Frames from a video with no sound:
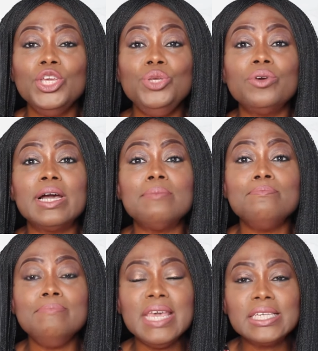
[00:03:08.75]
you
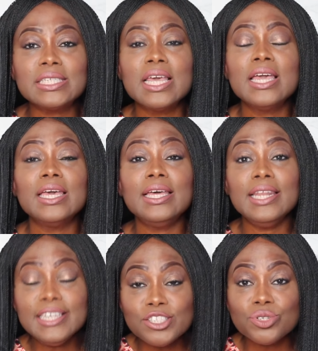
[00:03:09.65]
can mix
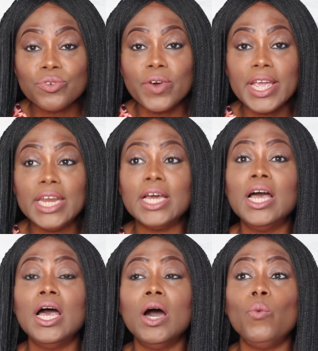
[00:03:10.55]
glycerin